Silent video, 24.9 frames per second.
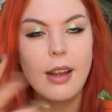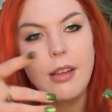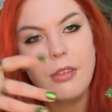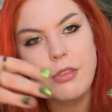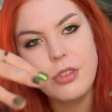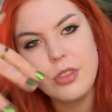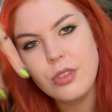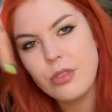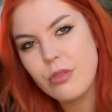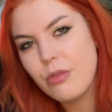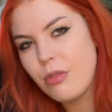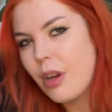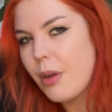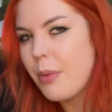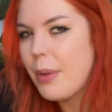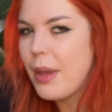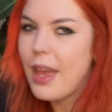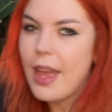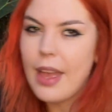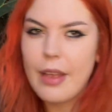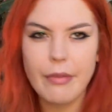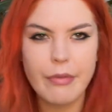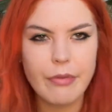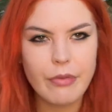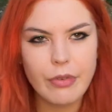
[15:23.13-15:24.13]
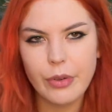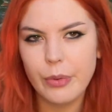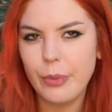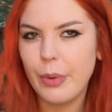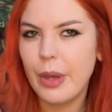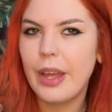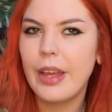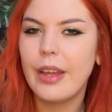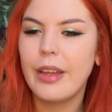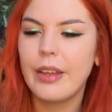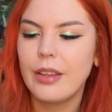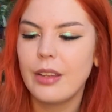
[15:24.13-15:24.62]
just grow it
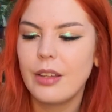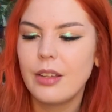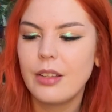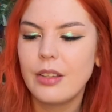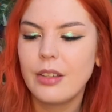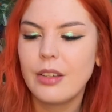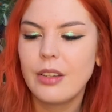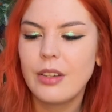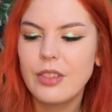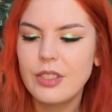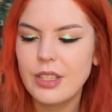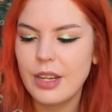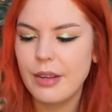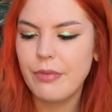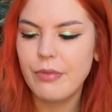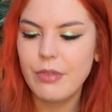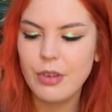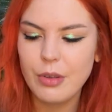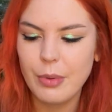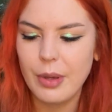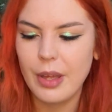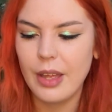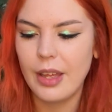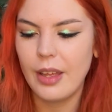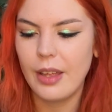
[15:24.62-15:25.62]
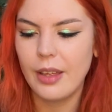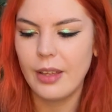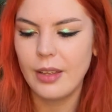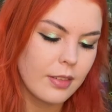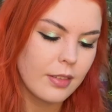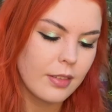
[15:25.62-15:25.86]
everywhere. Just everywhere.